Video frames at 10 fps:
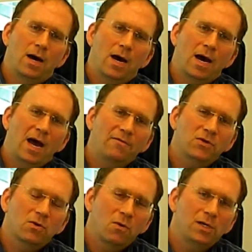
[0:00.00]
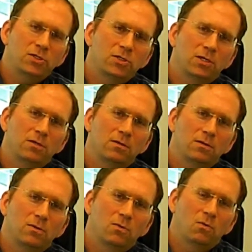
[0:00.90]
I have to question
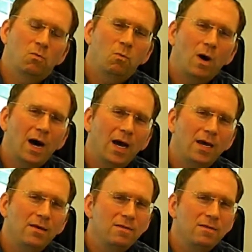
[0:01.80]
why